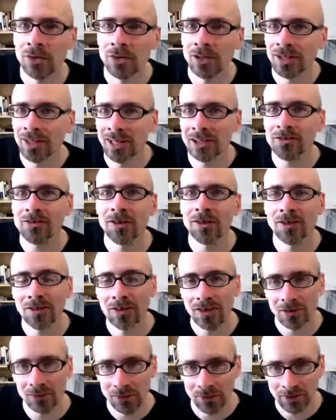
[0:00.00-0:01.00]

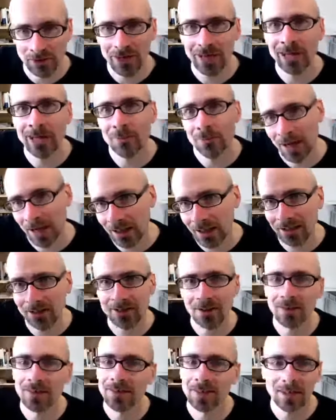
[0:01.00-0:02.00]
connections that will tie it back,
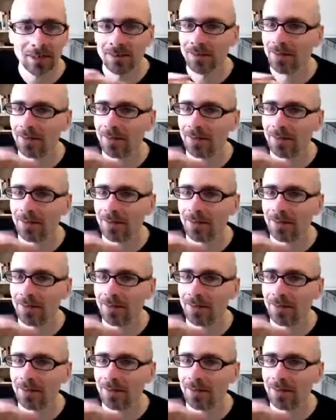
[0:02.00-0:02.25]
as I say,